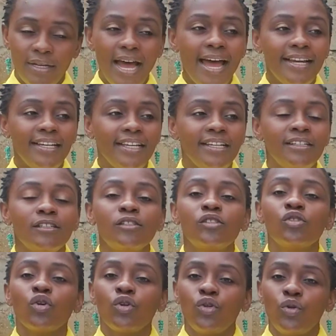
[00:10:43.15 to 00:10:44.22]
And in
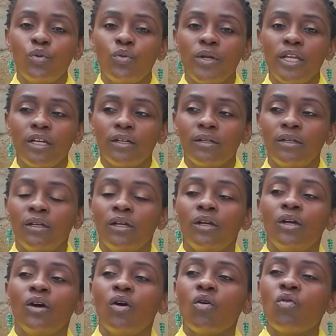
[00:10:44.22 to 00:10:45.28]
so doing,
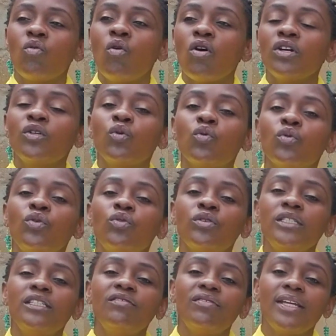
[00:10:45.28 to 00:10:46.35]
God could not
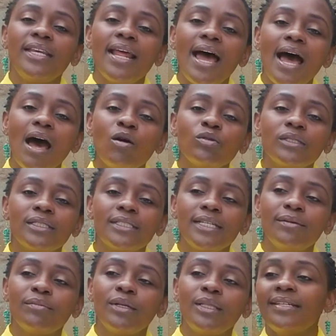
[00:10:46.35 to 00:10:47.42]
even house
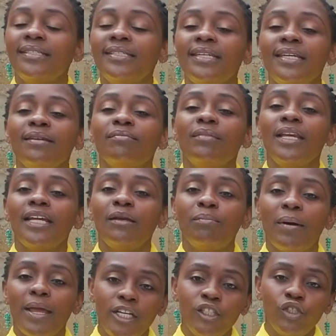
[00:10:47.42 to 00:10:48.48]
him. The team led
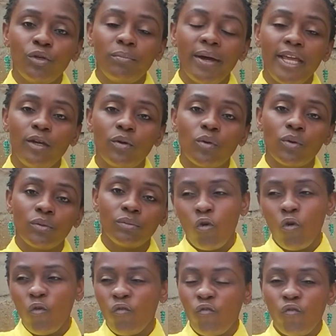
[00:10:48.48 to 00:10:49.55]
by Angel Michael,
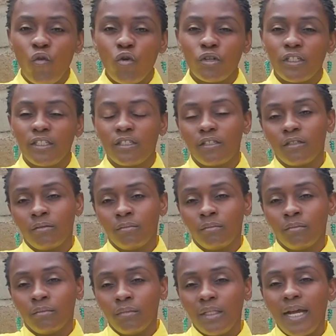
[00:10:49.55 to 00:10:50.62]
who fought,
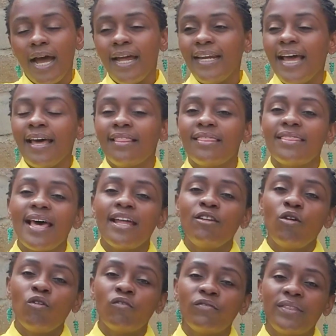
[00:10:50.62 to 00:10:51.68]
and a third
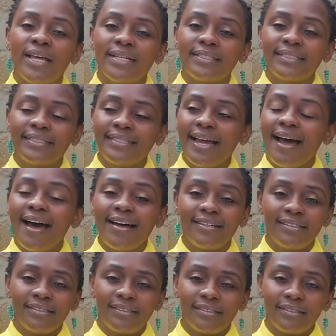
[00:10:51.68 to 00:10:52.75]
of the stars.